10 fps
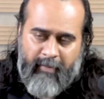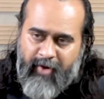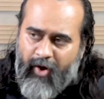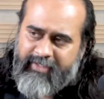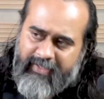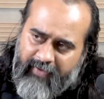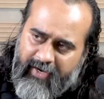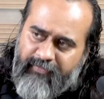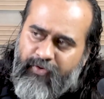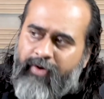Because
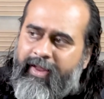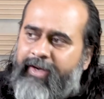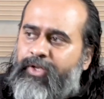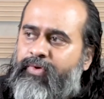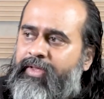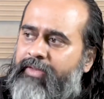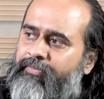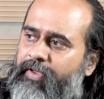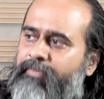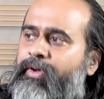even if you are arguing in
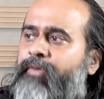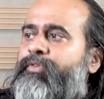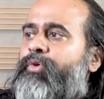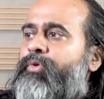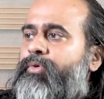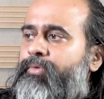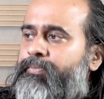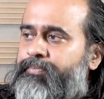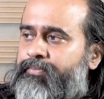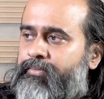favor of the Guru,
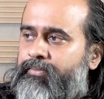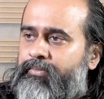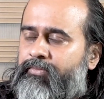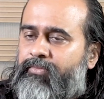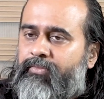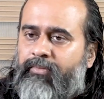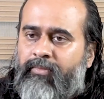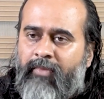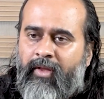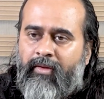
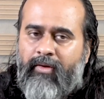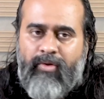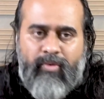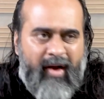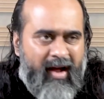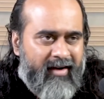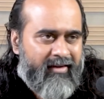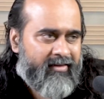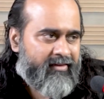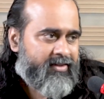you
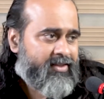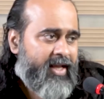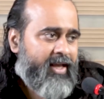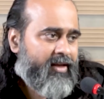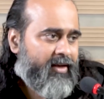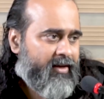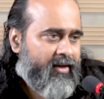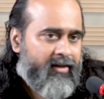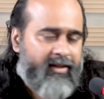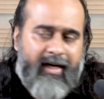are saying
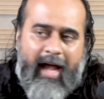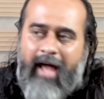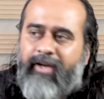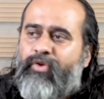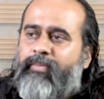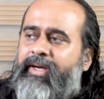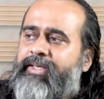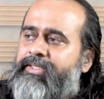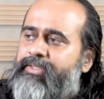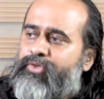that
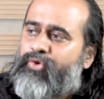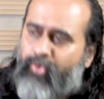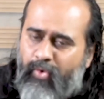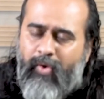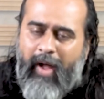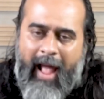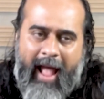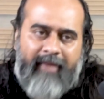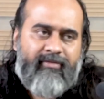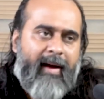arguments do
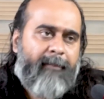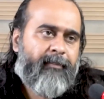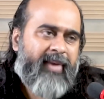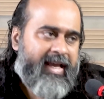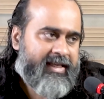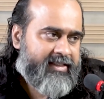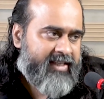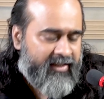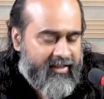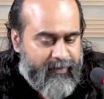have a place
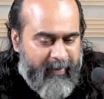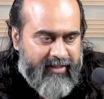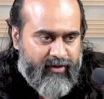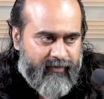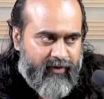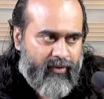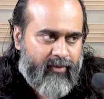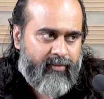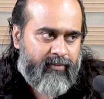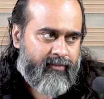in the space of the
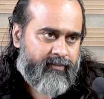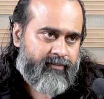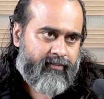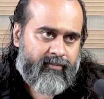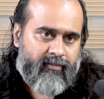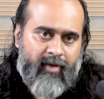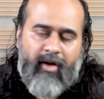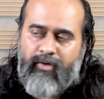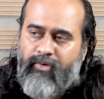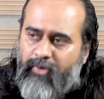Guru.
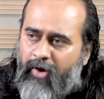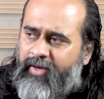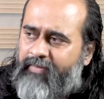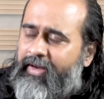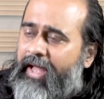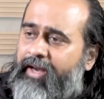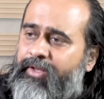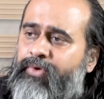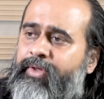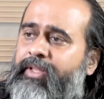Do not even
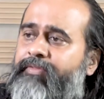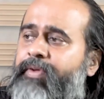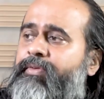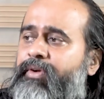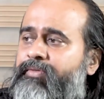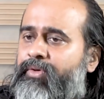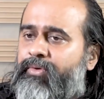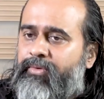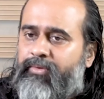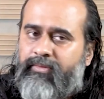argue in the favor of the
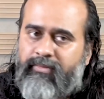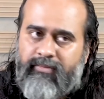Guru.